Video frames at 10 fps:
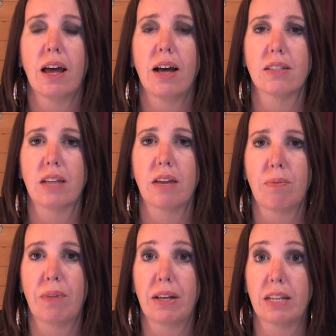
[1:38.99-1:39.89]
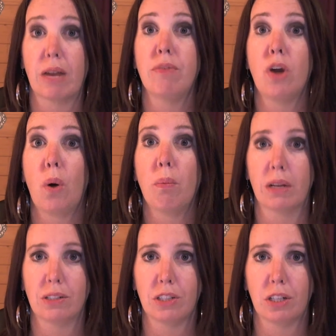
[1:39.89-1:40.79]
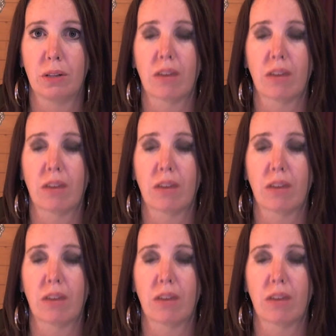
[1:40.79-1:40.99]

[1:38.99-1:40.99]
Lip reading: aside from things that I know I'm going to do,